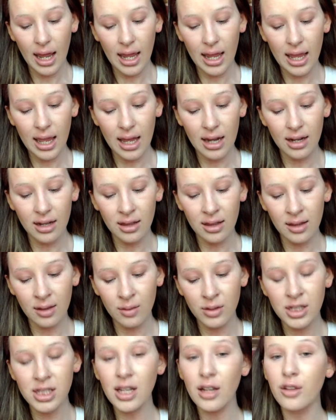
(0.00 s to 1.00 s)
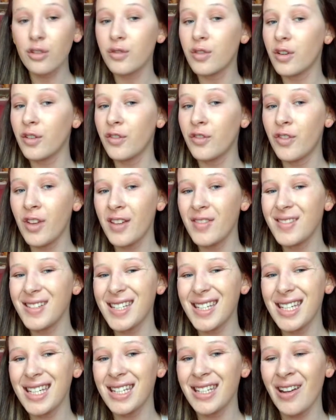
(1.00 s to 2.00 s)
and this retails for
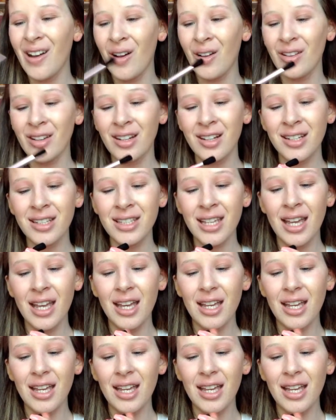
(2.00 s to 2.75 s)
$15.